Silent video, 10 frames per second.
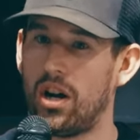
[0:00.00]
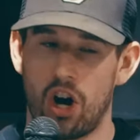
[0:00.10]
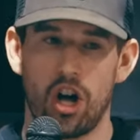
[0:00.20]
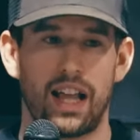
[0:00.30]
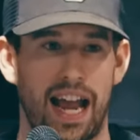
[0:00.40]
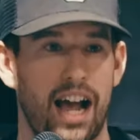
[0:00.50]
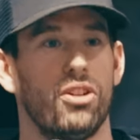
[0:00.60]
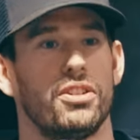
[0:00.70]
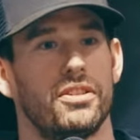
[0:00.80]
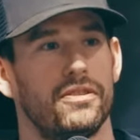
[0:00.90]
all
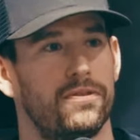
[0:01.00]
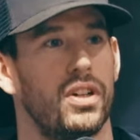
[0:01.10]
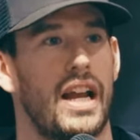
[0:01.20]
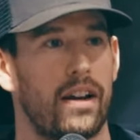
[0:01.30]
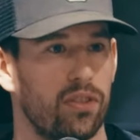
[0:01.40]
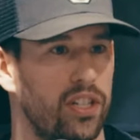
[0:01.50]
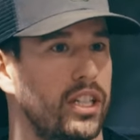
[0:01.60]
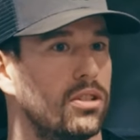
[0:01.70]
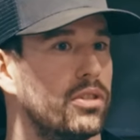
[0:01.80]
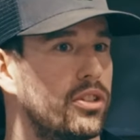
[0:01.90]
out for every
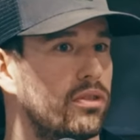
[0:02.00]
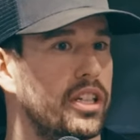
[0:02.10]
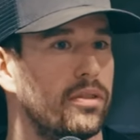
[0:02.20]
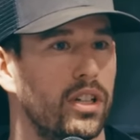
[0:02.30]
single retreat.